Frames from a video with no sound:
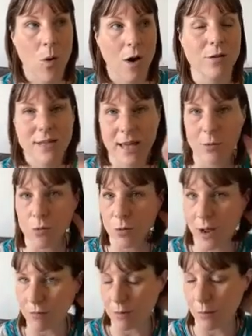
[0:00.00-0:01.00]
whilst they were all
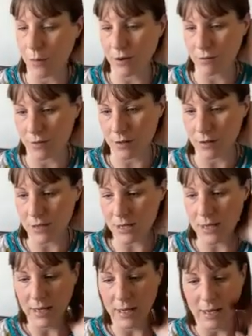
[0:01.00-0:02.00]
having breakfast.